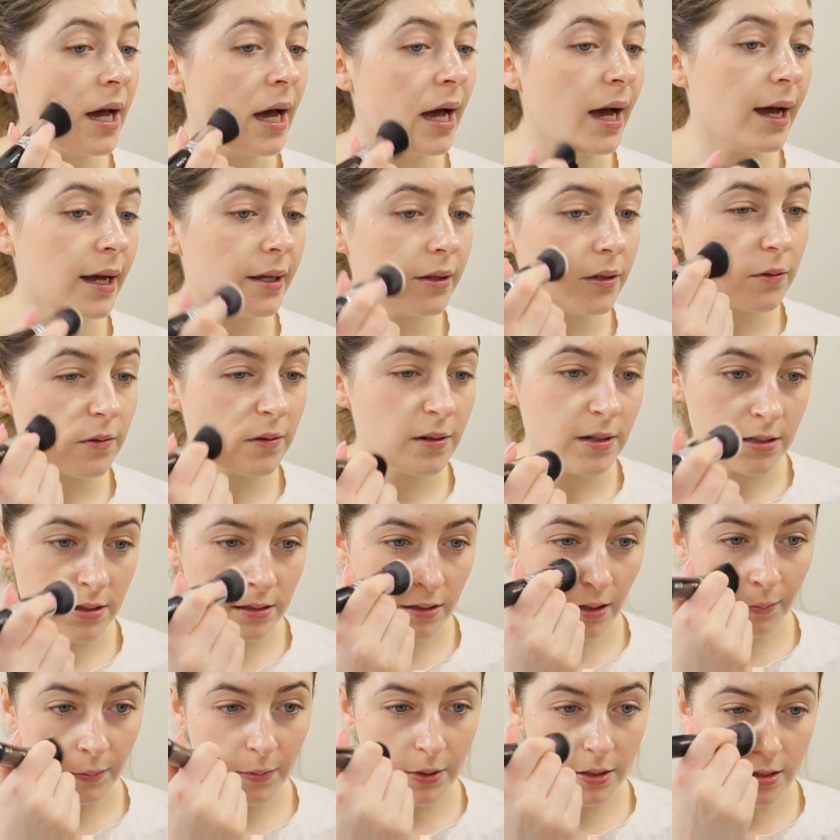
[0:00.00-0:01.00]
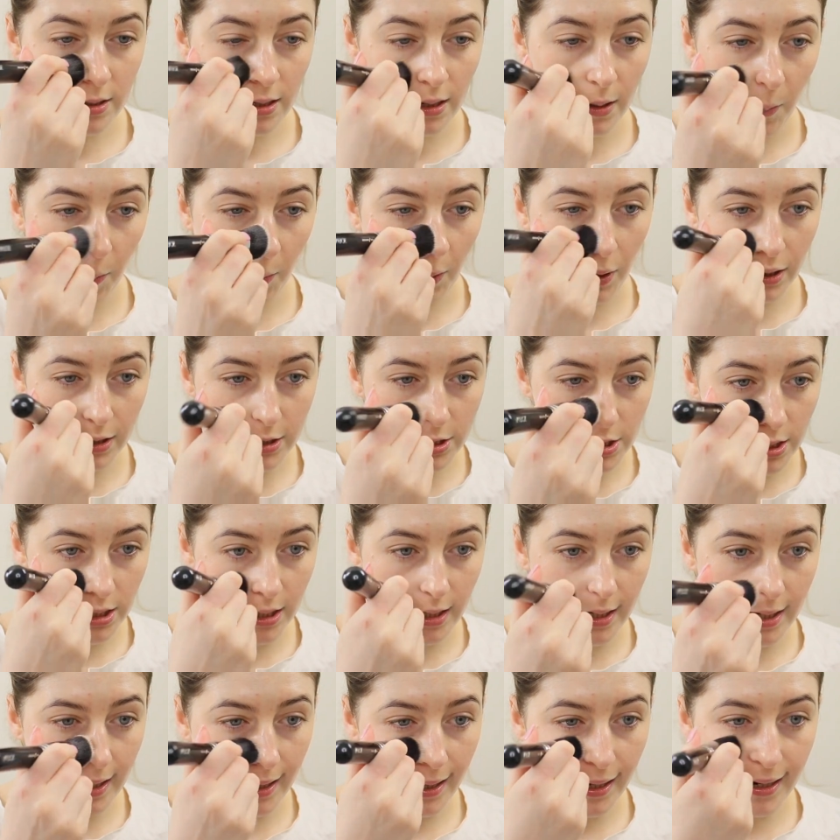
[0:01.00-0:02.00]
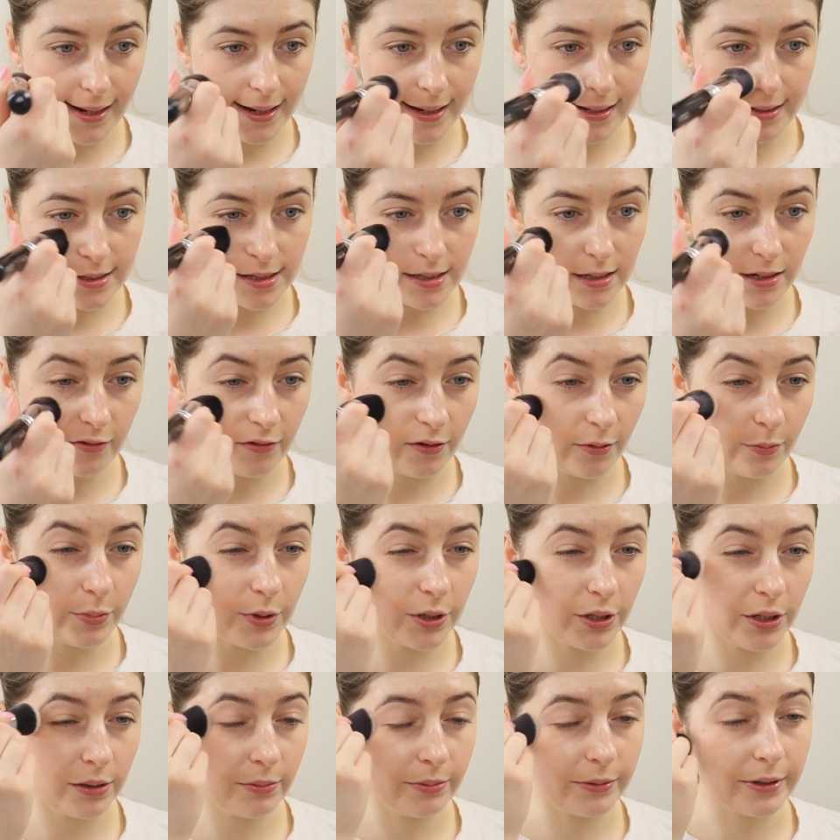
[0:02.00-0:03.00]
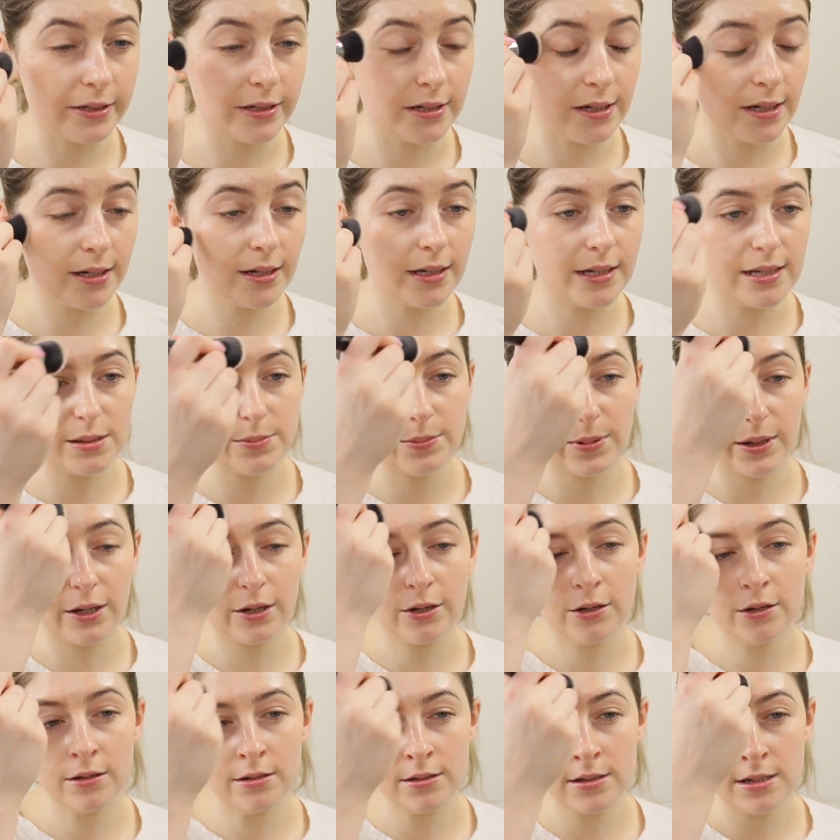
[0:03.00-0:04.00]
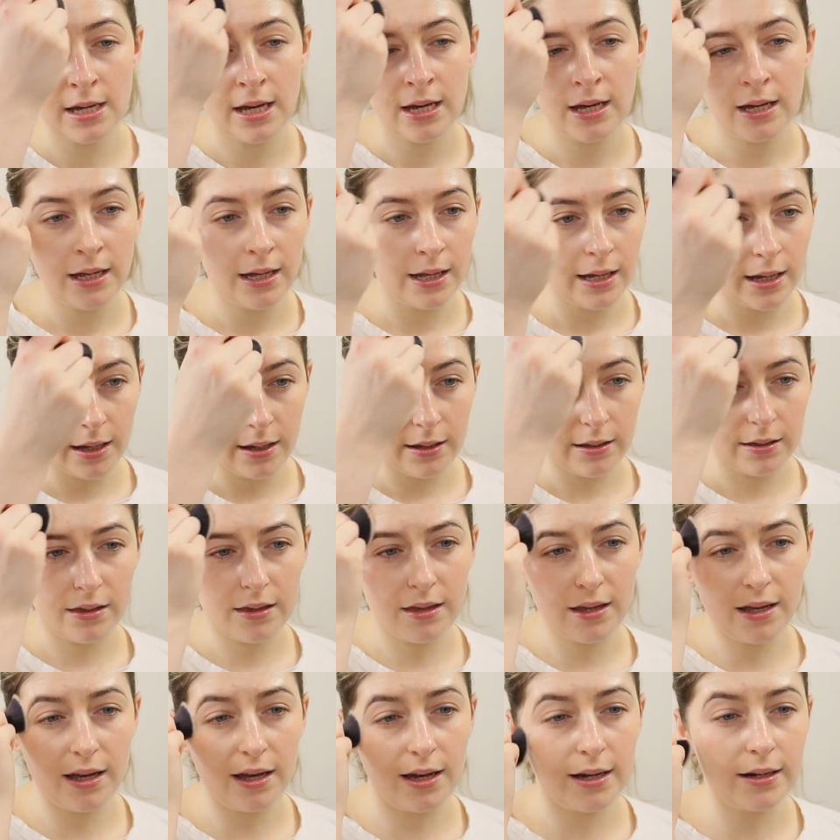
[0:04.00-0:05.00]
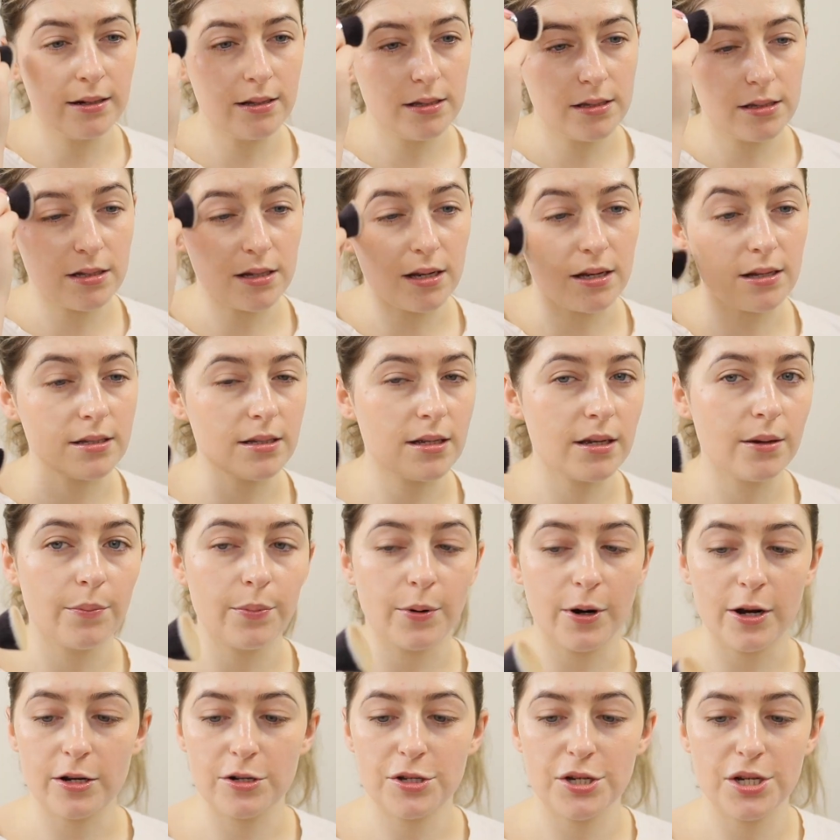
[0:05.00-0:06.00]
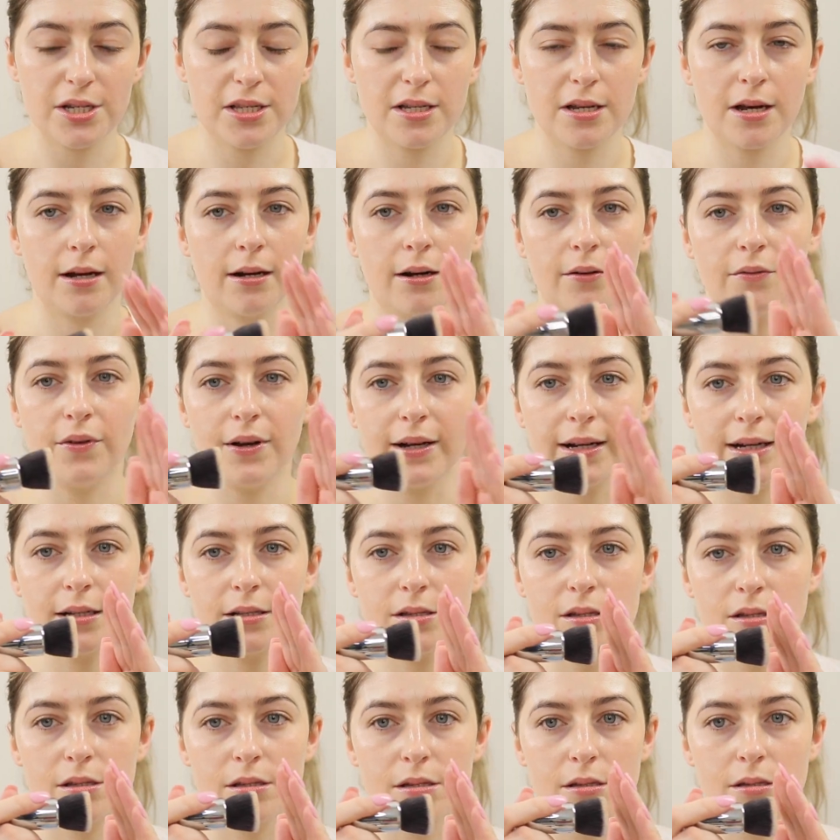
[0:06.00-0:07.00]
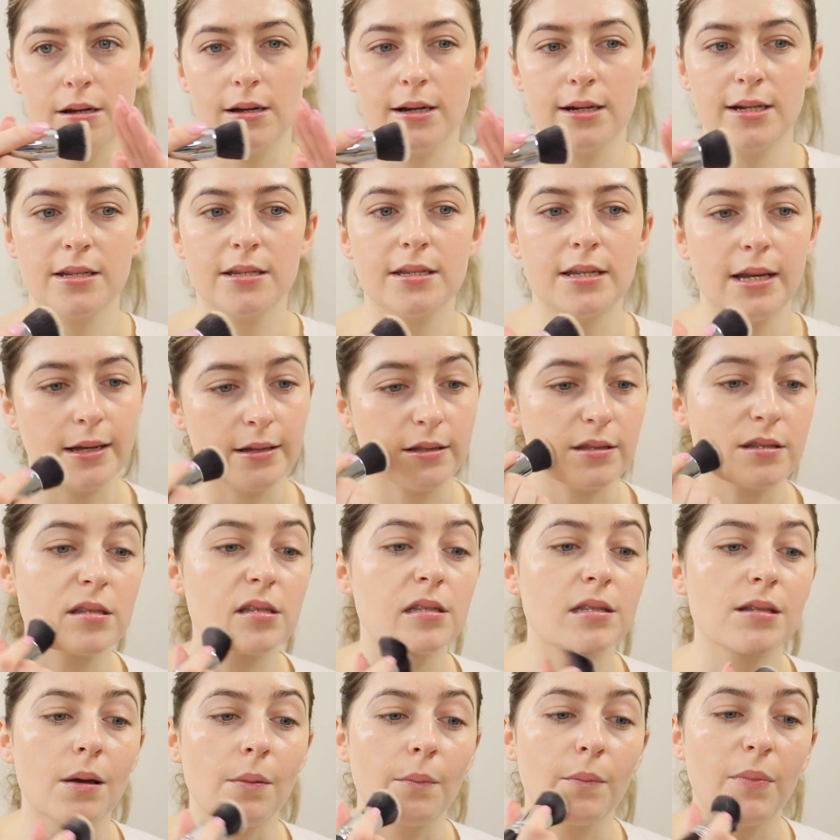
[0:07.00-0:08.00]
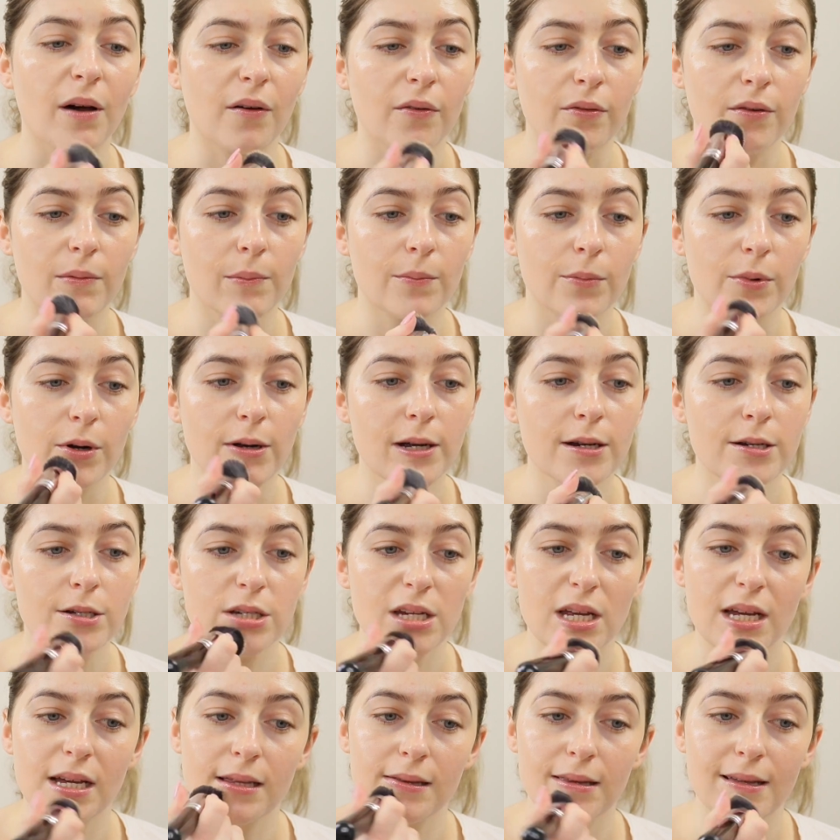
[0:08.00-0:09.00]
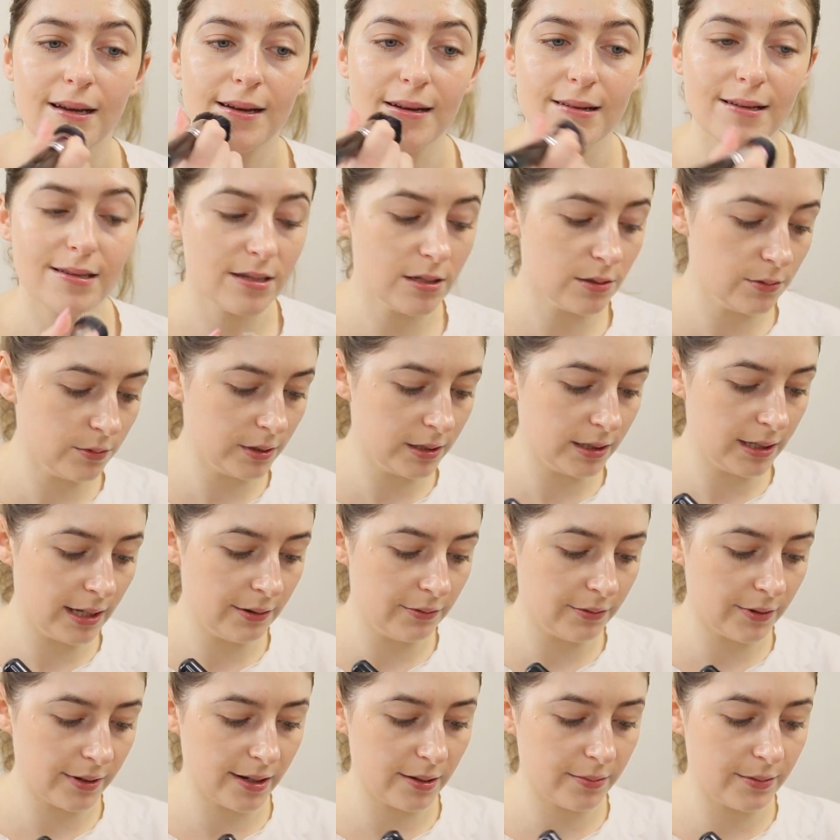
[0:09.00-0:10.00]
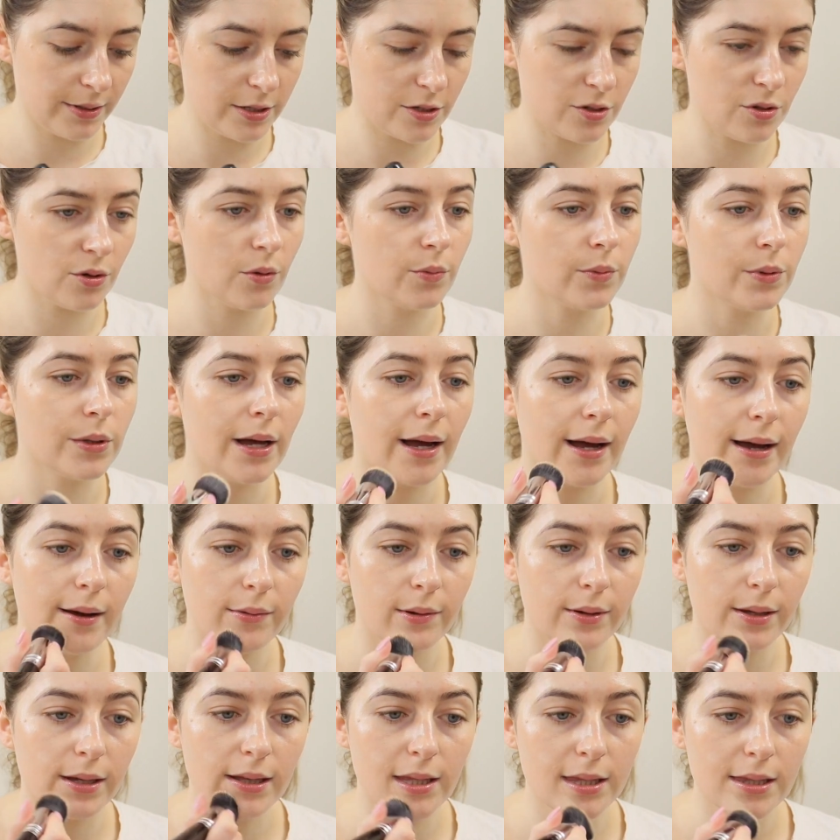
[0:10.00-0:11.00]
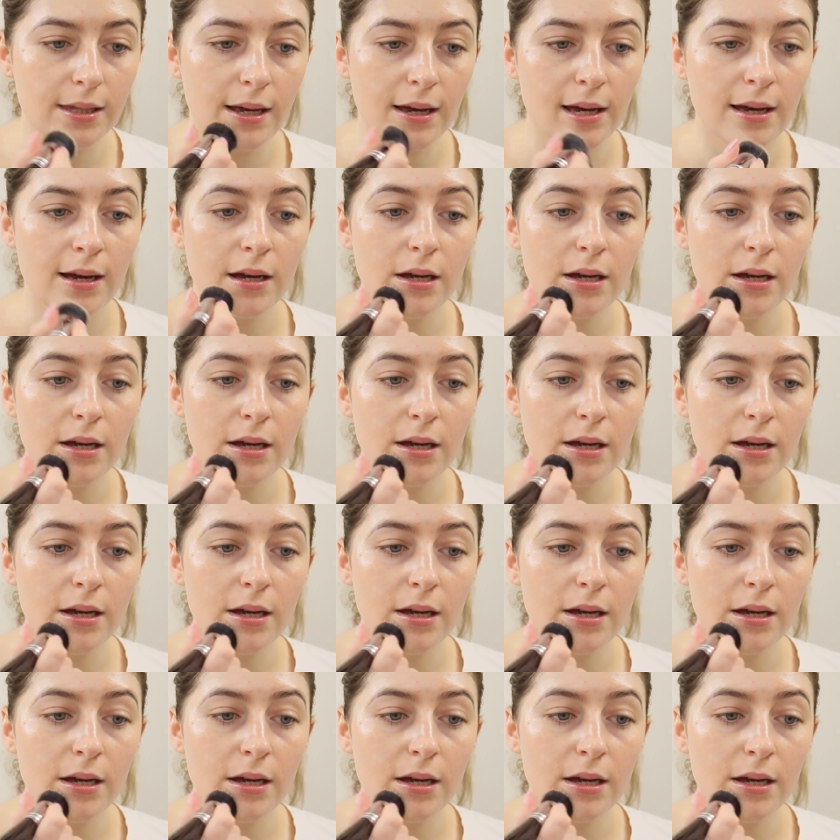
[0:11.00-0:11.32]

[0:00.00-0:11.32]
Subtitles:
and the reason I'm using a brush today instead of a beauty blender is because the Anastasia brush is kind of like a dense buffing brush, and that is the one they recommend to apply it with.